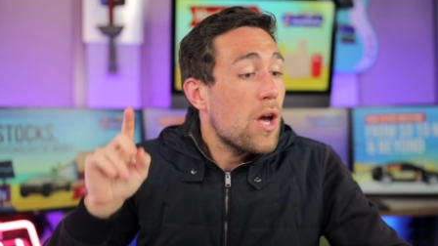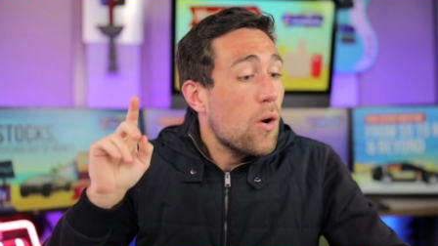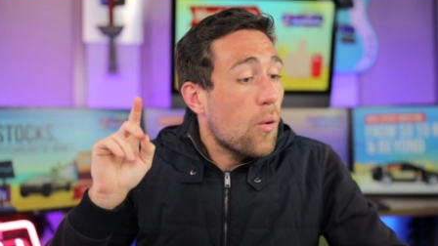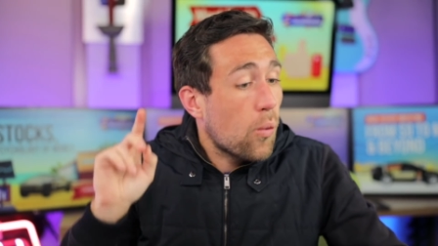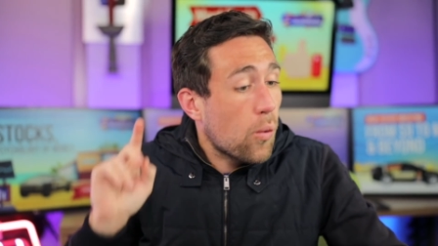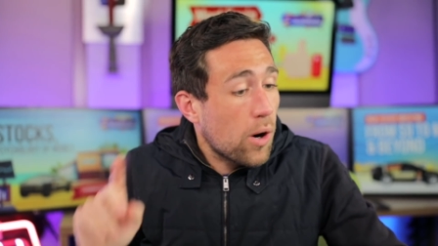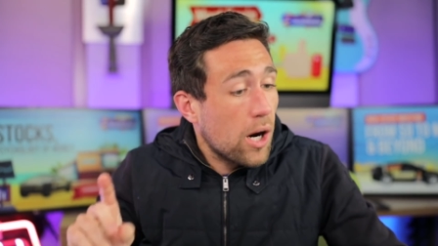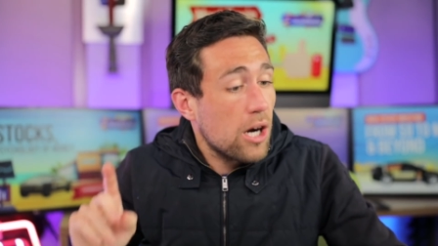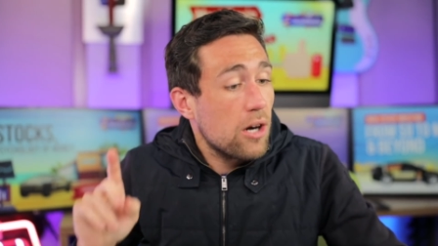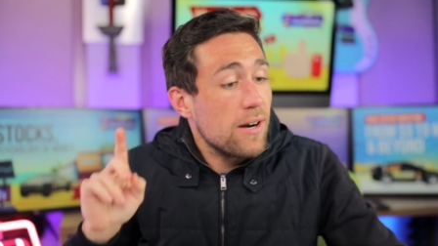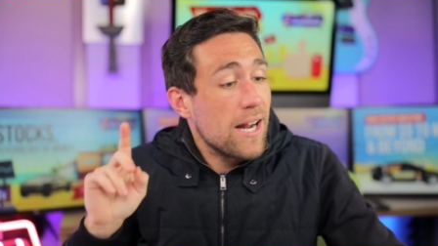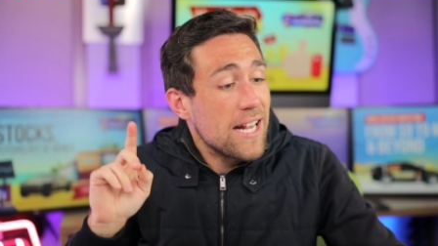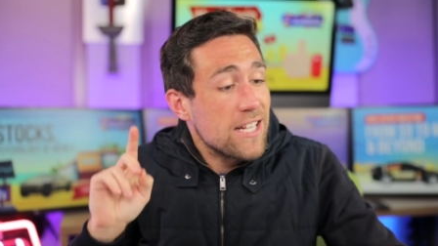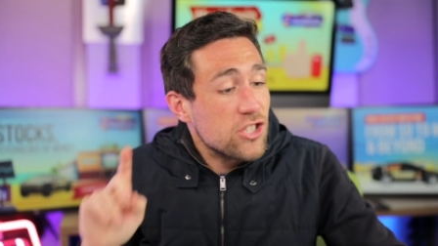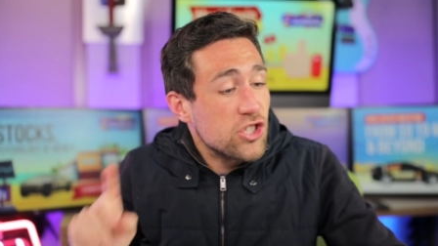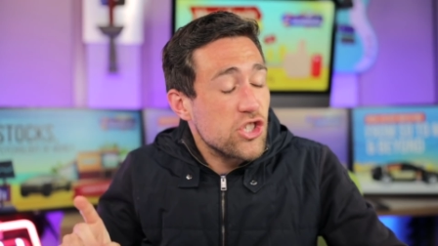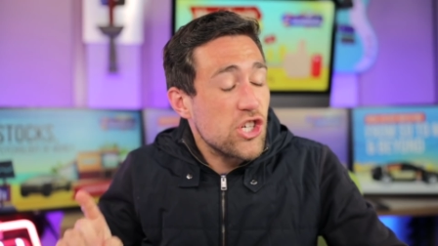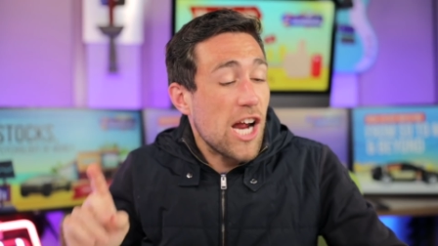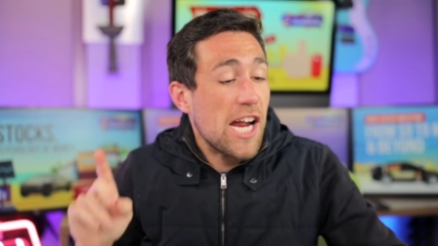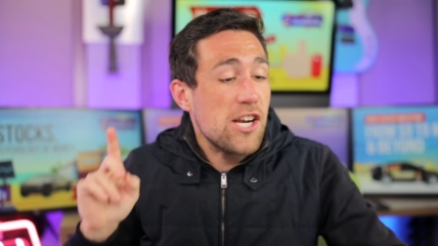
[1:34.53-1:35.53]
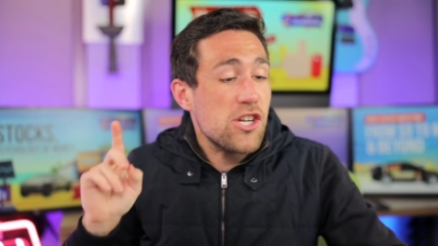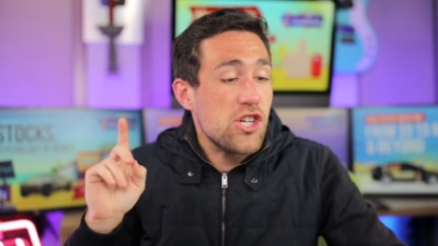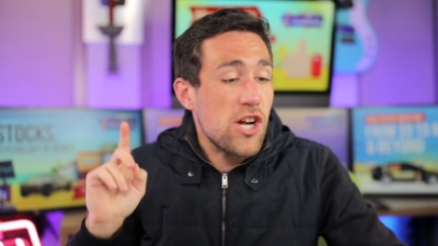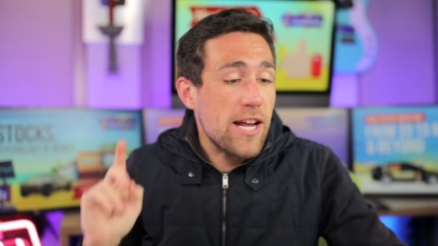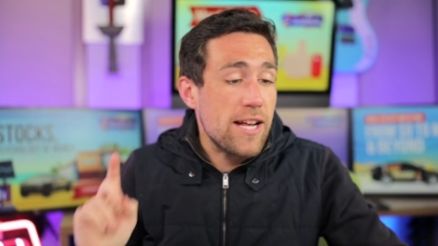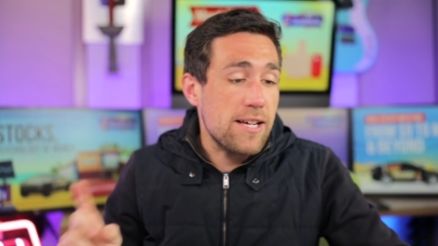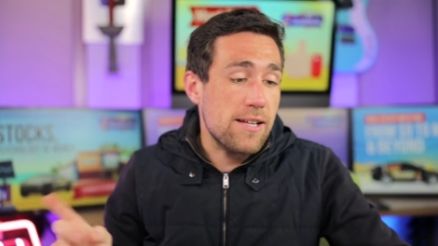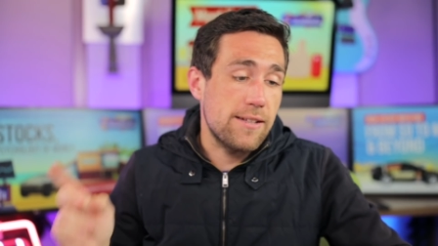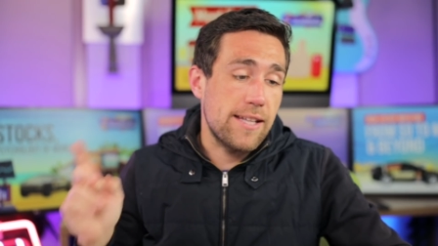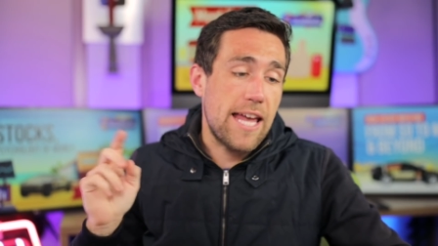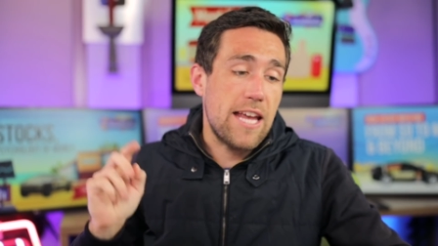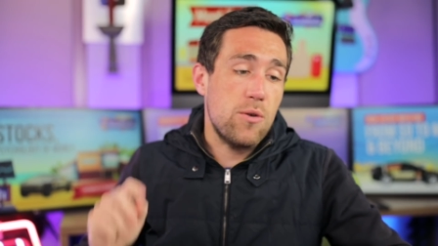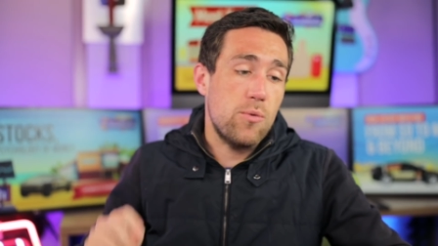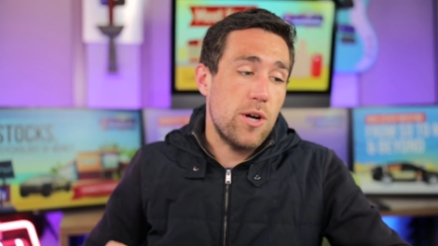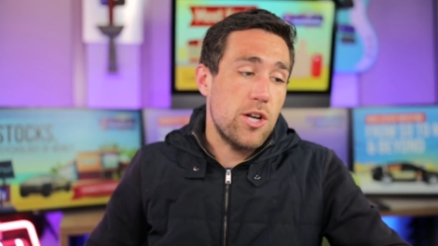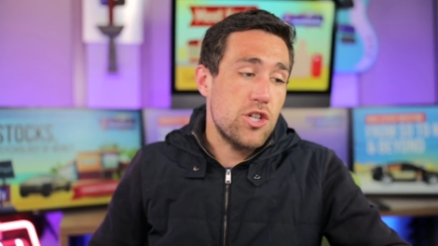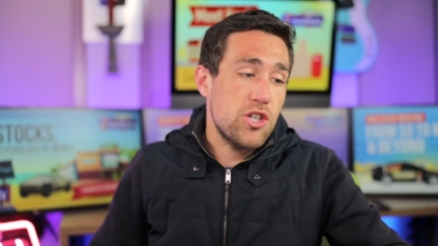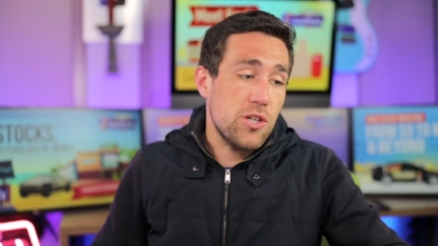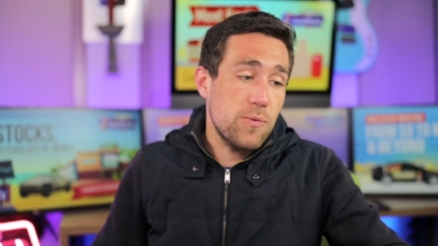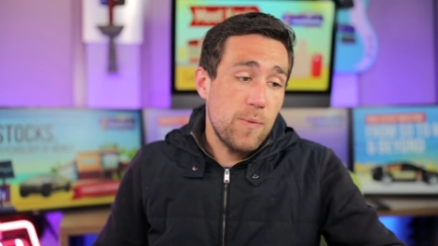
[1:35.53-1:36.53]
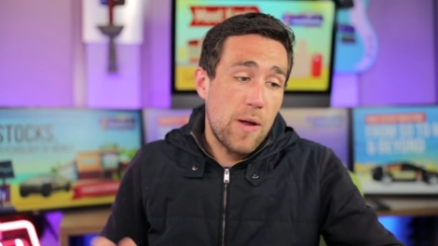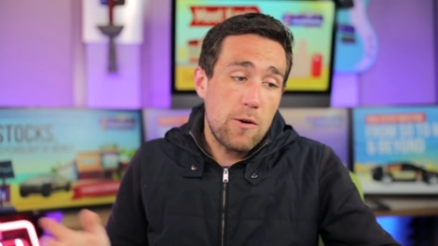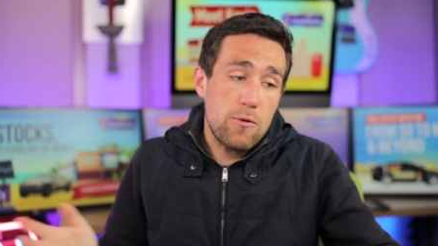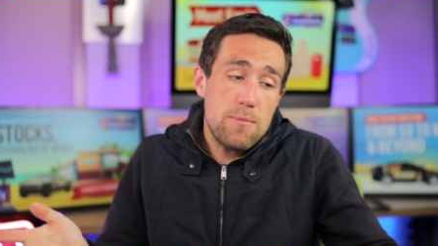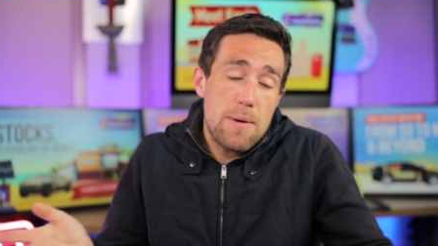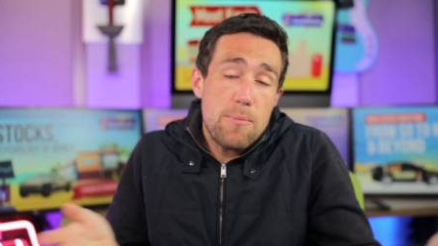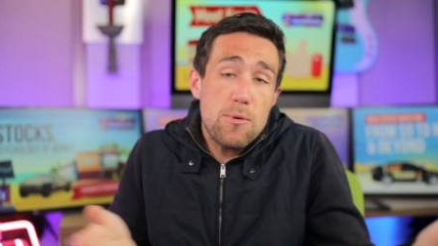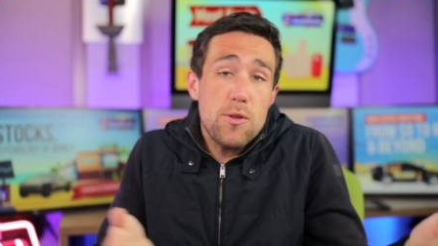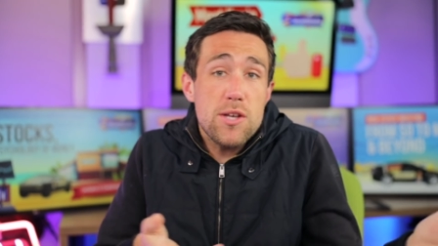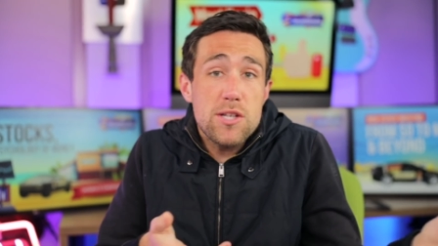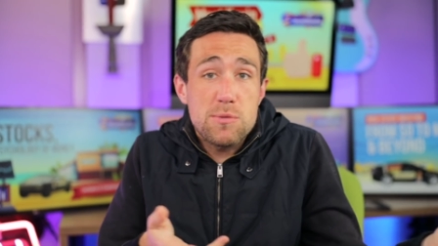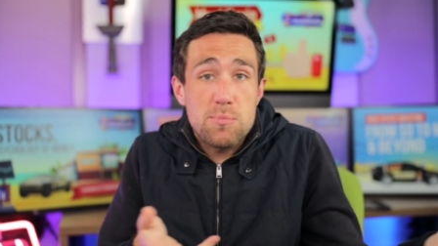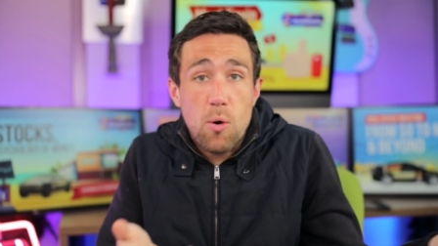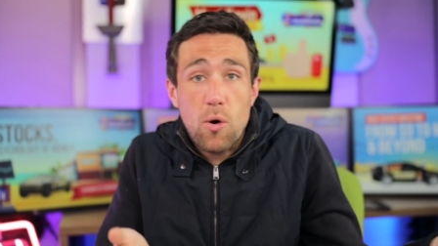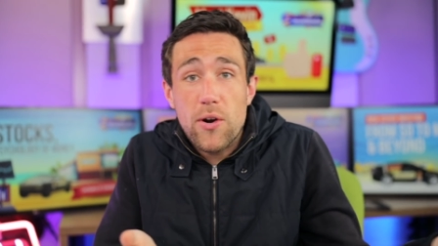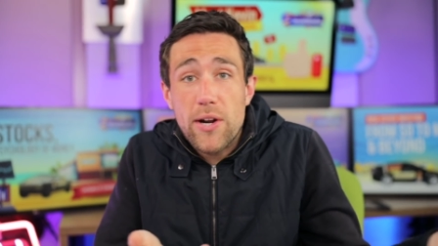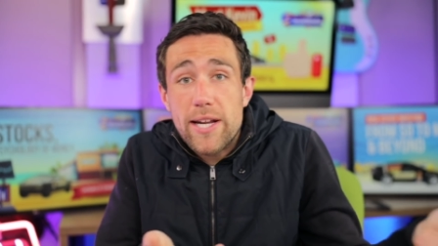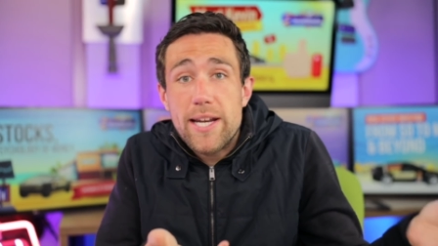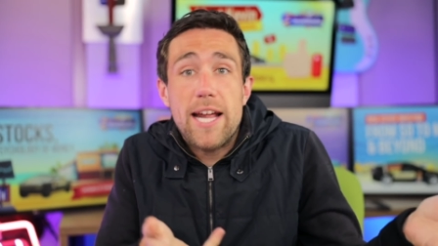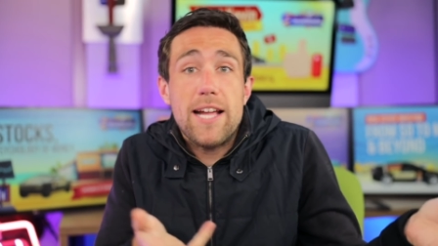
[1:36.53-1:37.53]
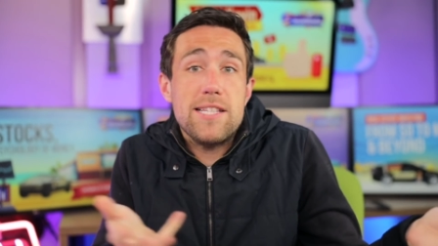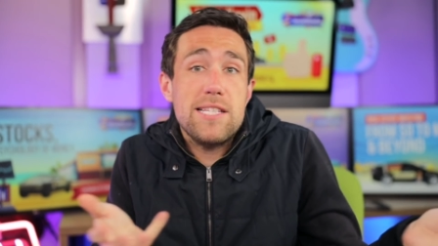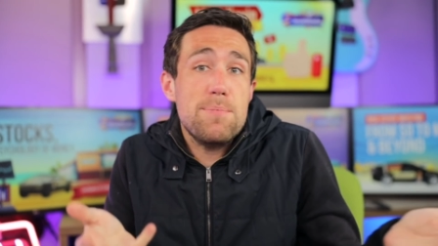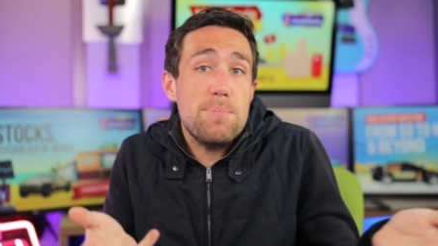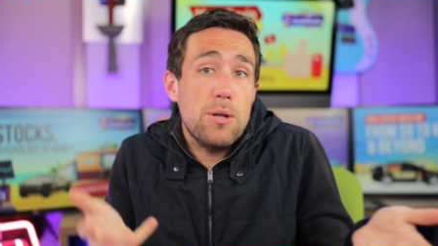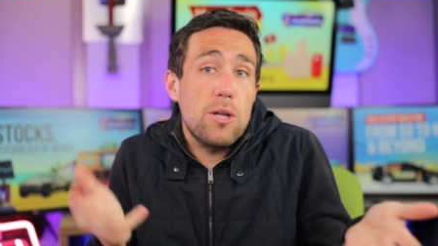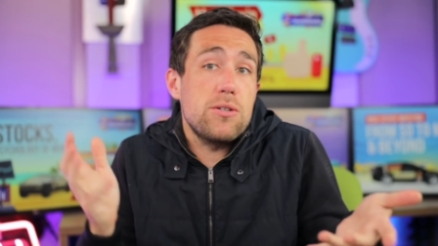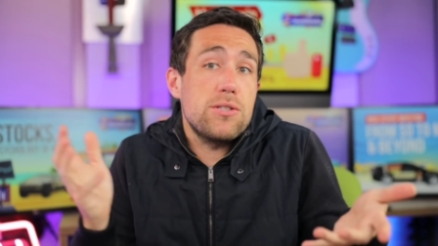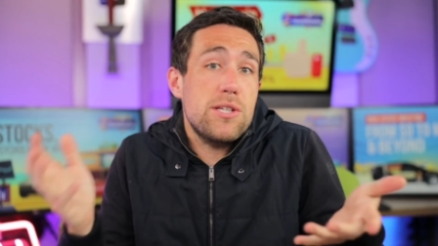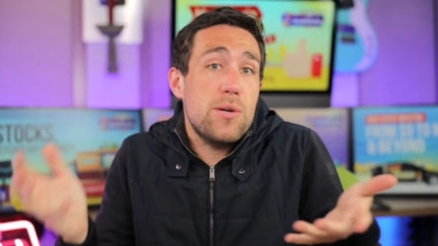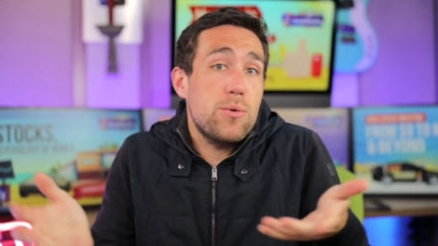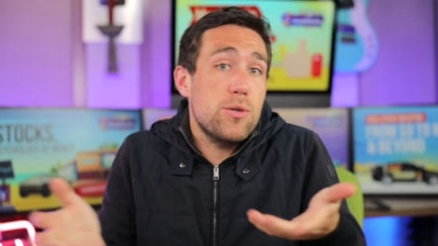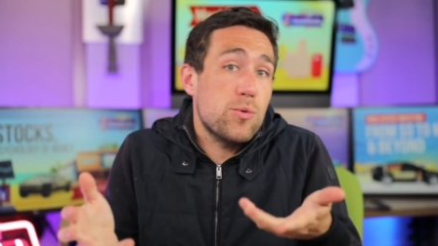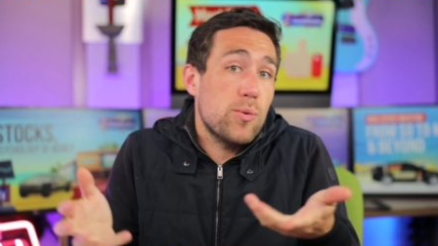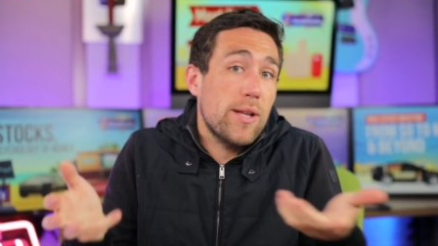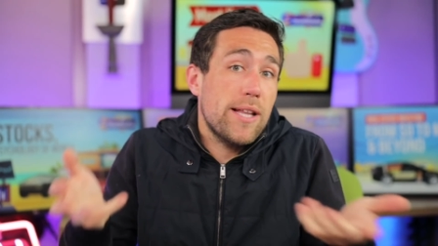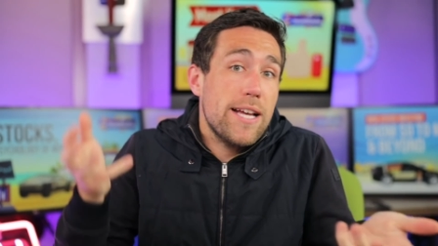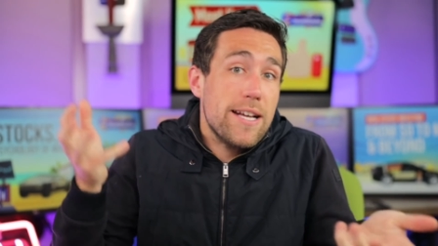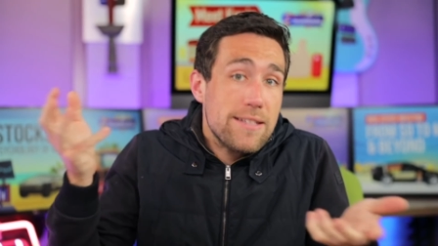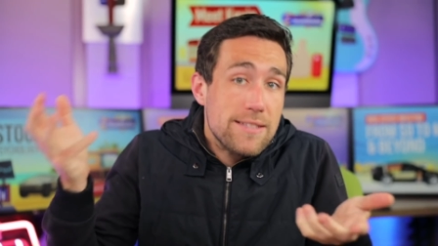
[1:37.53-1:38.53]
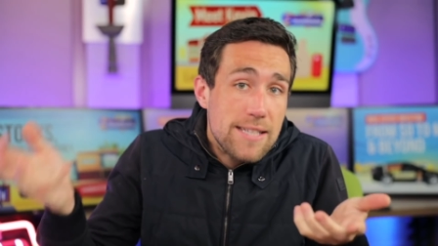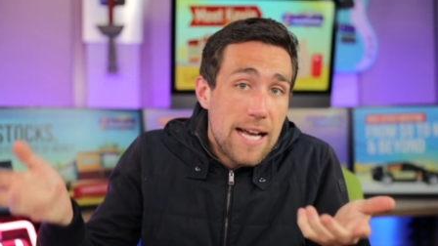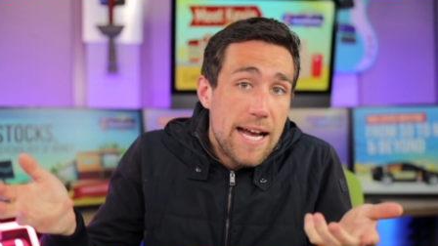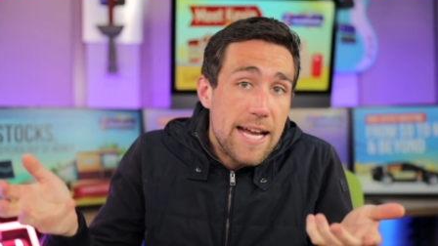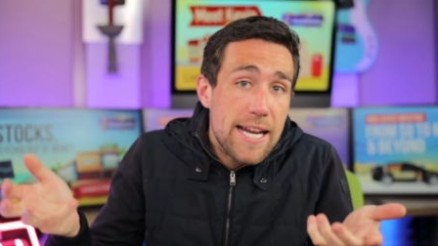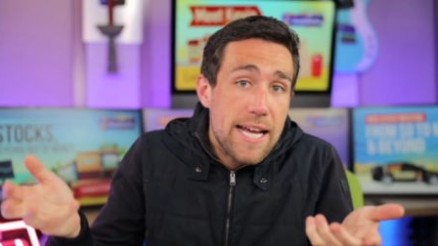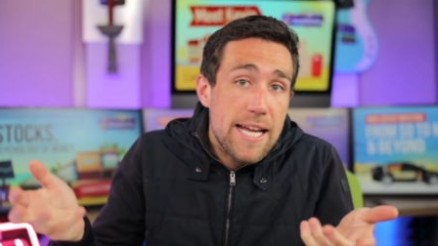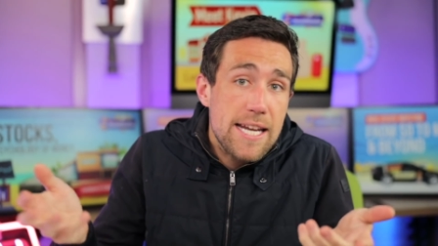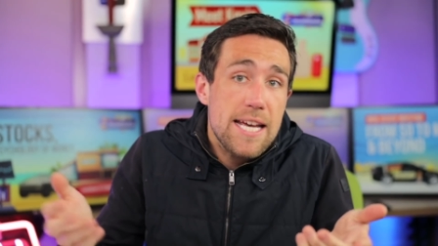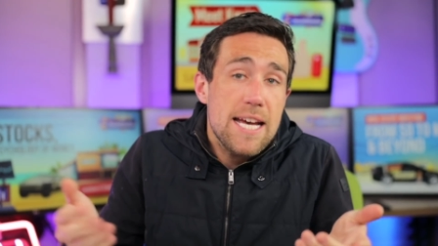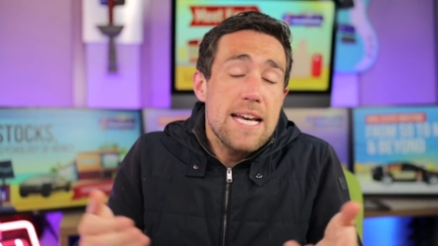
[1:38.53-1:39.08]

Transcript: We're exchanging language. And remember this morning, Nancy Pelosi was really excited